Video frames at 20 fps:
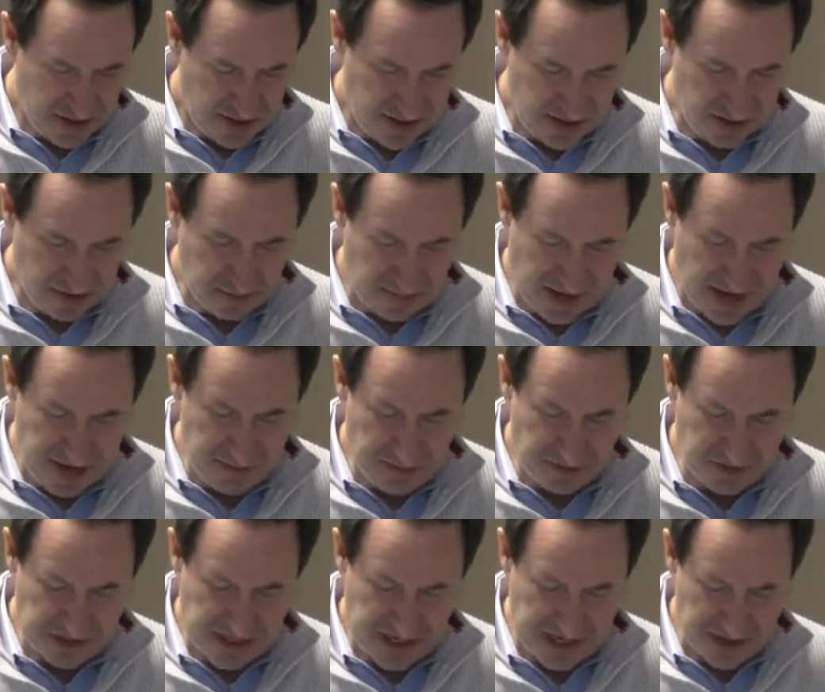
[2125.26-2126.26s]
And the
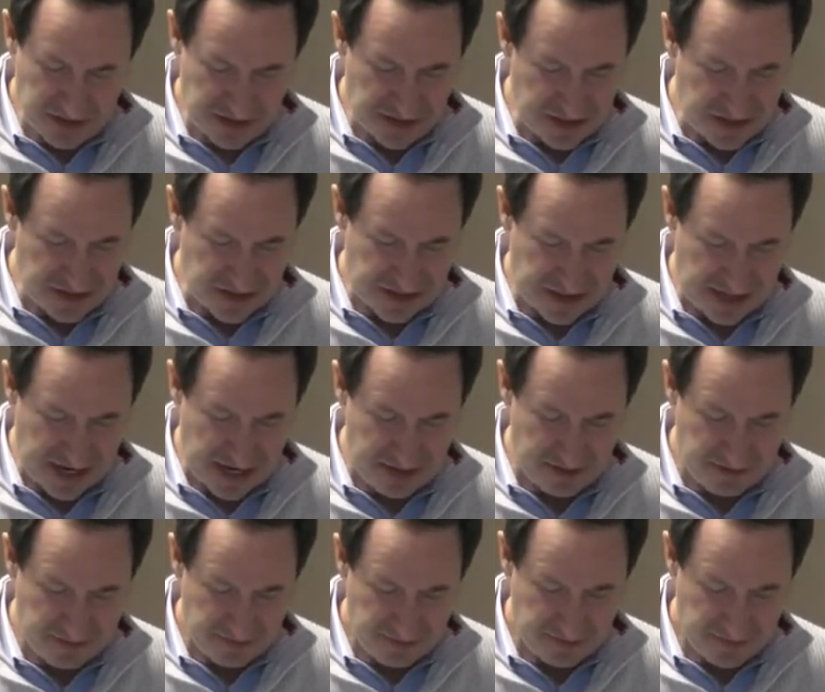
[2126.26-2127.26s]
Bible tells us
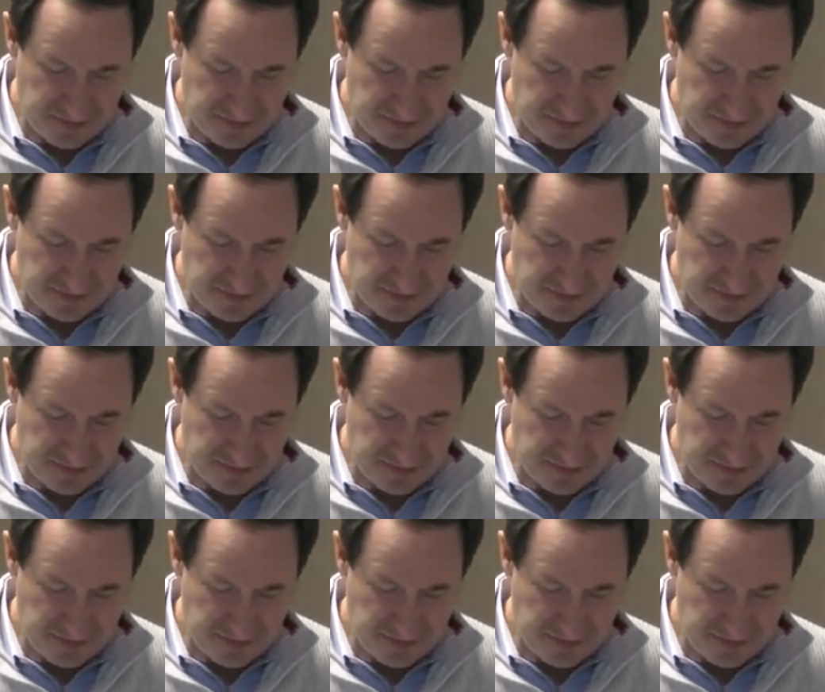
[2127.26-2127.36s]
that